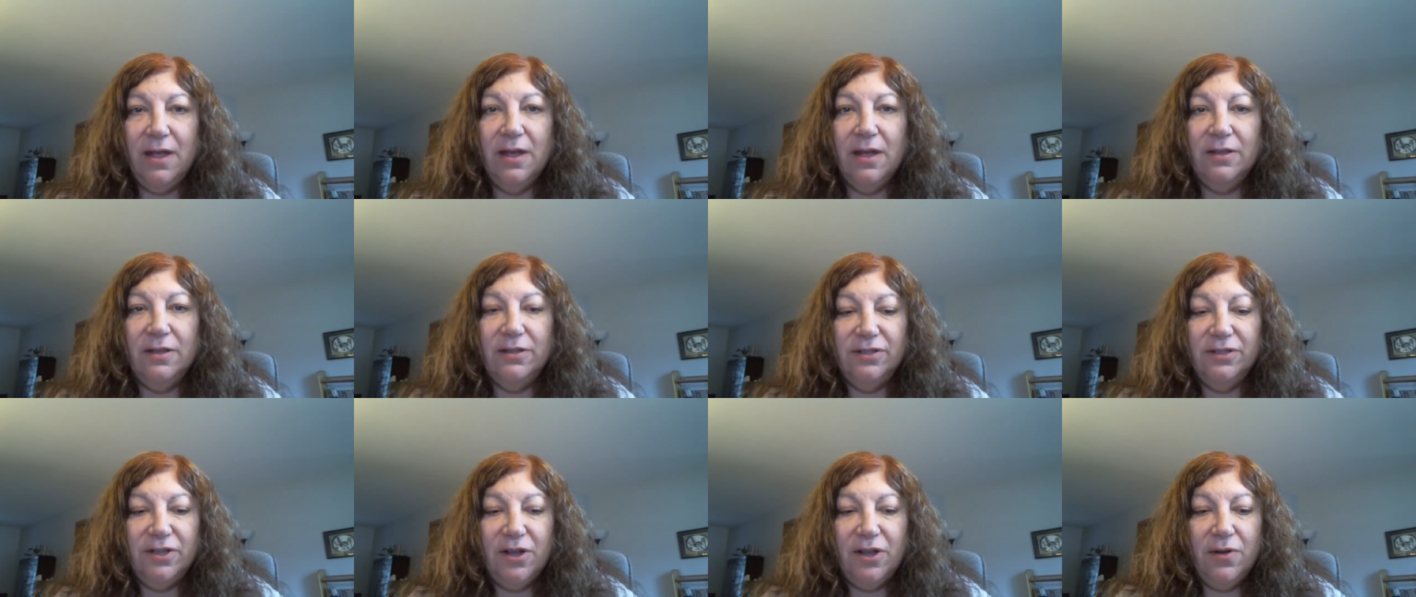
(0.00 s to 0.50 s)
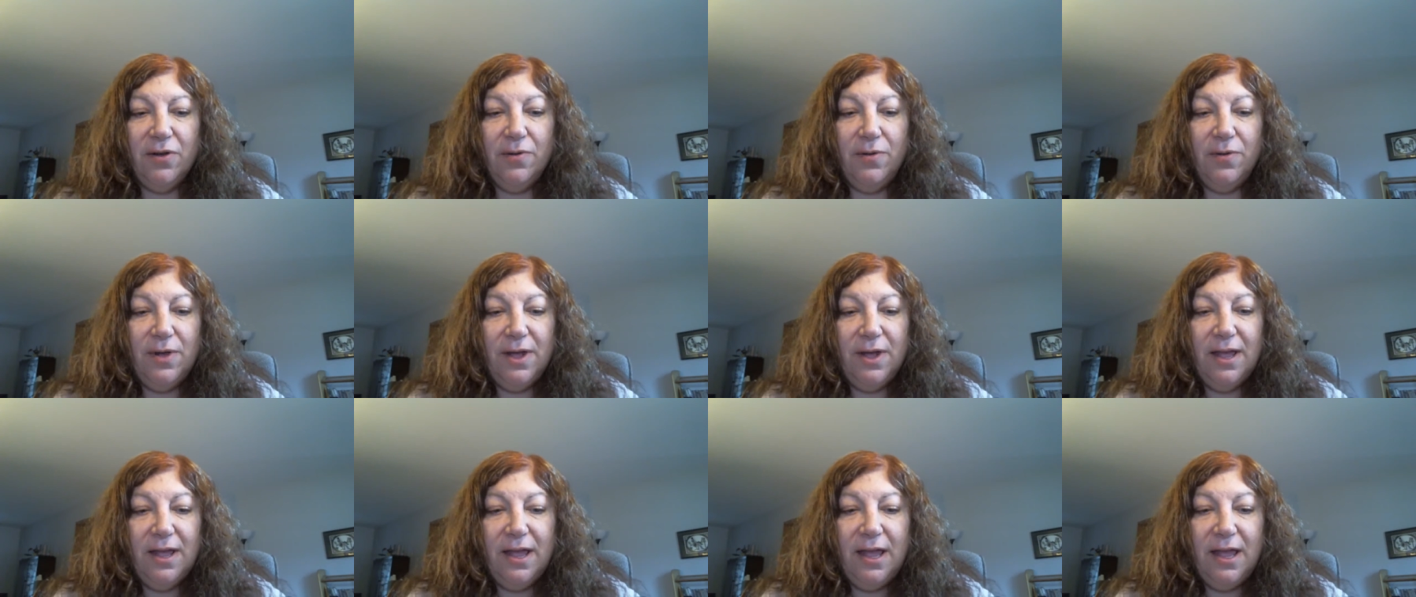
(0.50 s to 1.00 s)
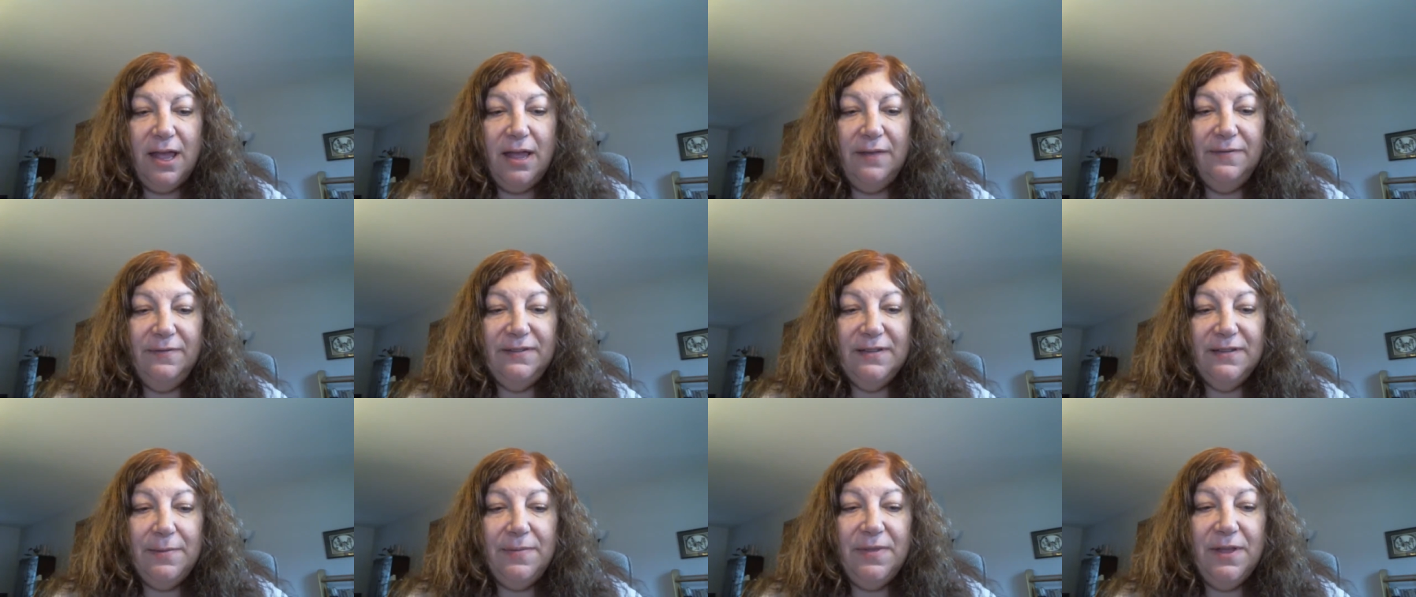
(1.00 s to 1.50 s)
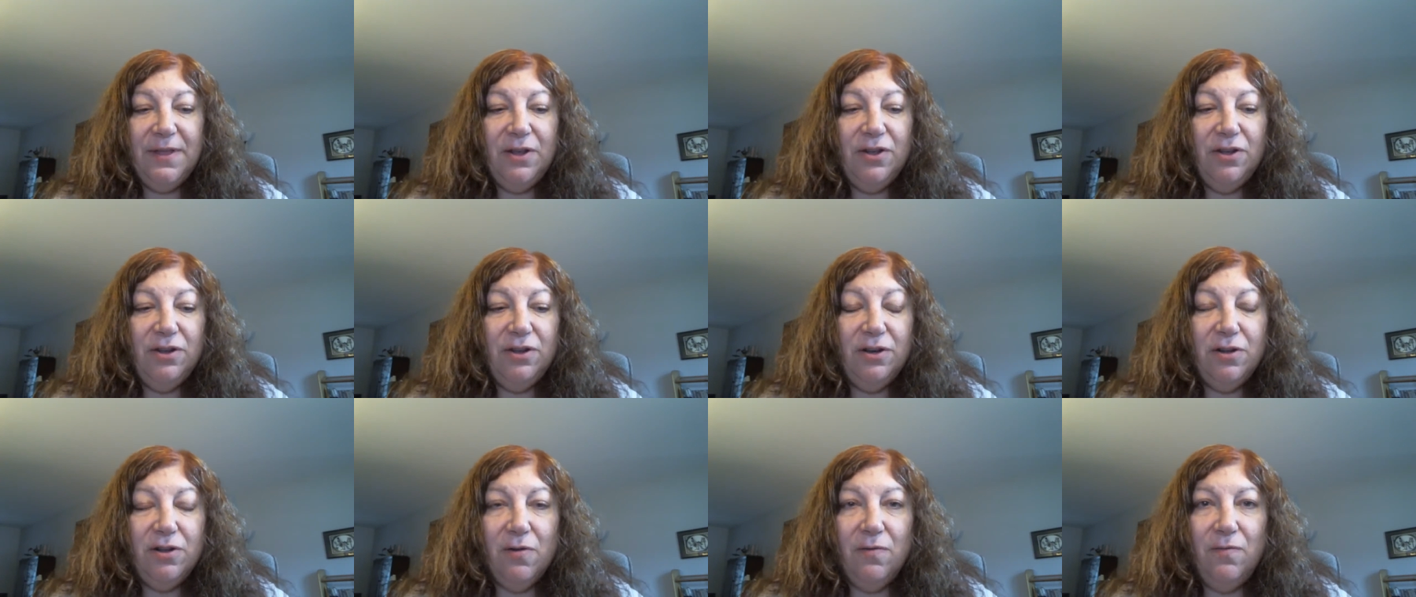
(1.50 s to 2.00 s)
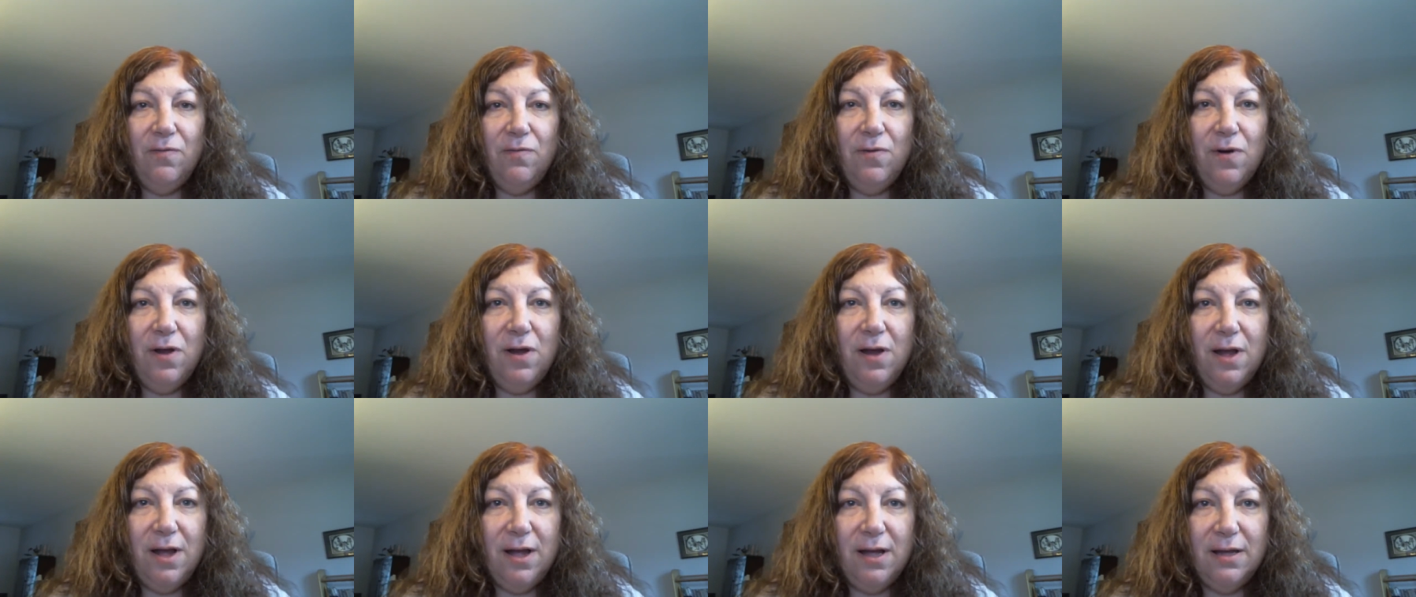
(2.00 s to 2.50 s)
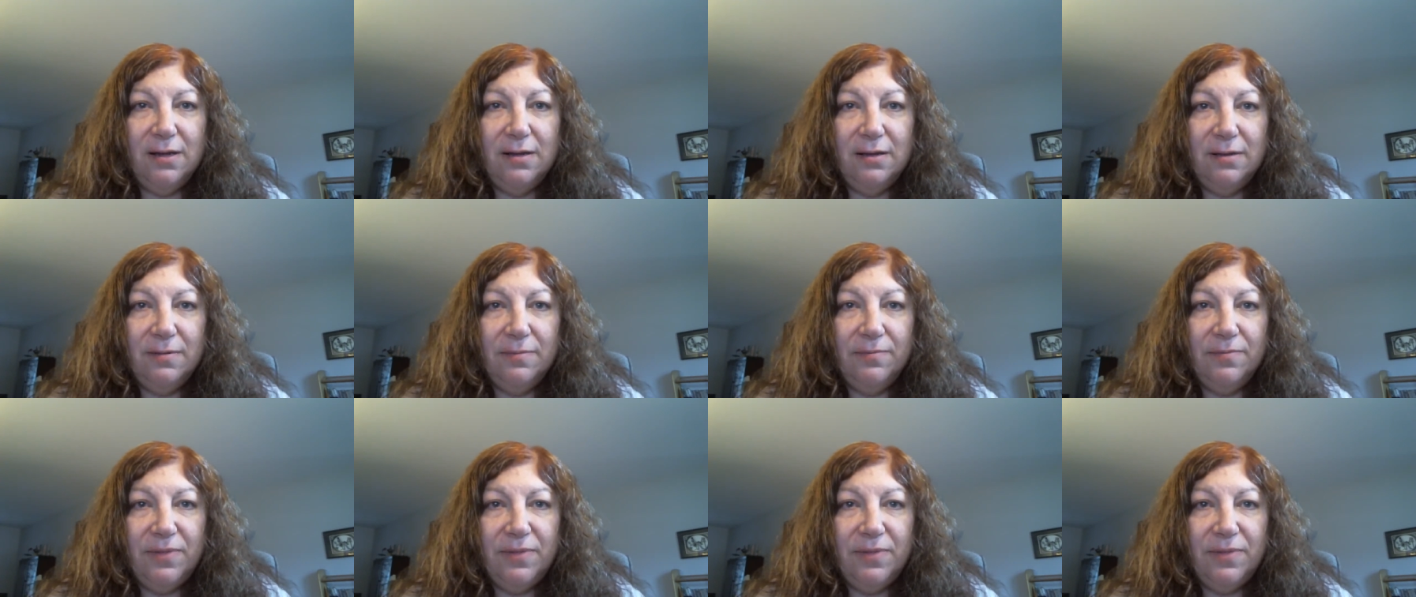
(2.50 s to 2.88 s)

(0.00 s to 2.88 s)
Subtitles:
So if something could go wrong,